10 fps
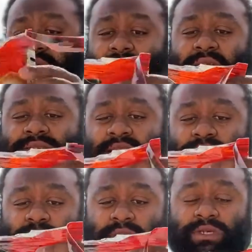I guess
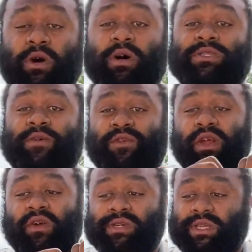that's what it's called. So if you're
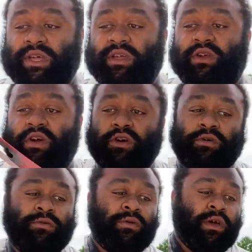interested in getting your
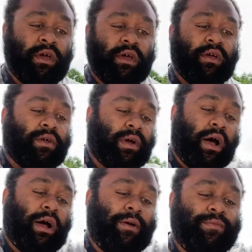own,
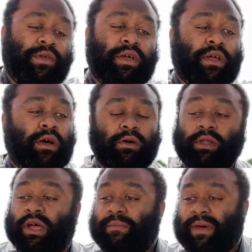um, you can go
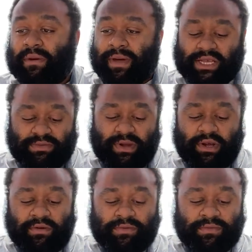look up Apex
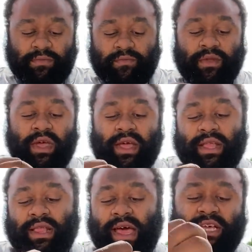Minnow.
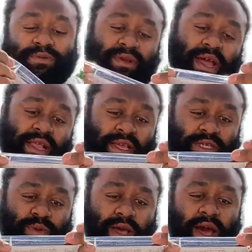Now, last but not
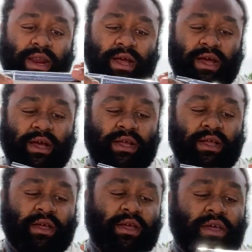least, we got a.
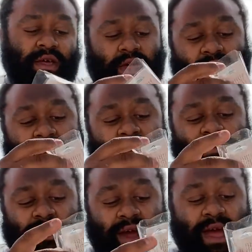Uh, am
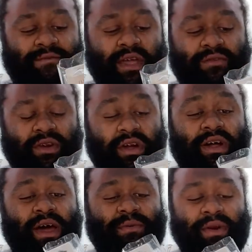sorry, I've never known
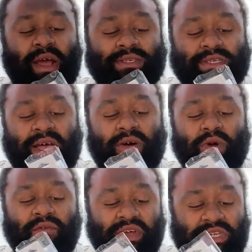how to pronounce this. I don't know
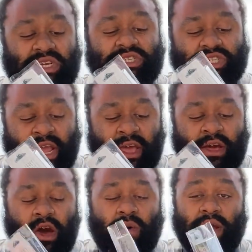if it's
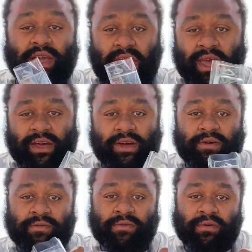Janko or
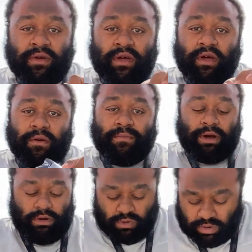Genko,
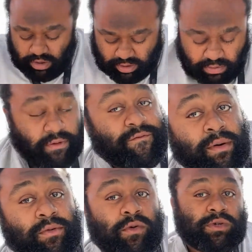but
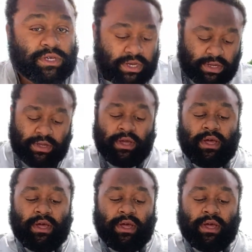Fombaruski.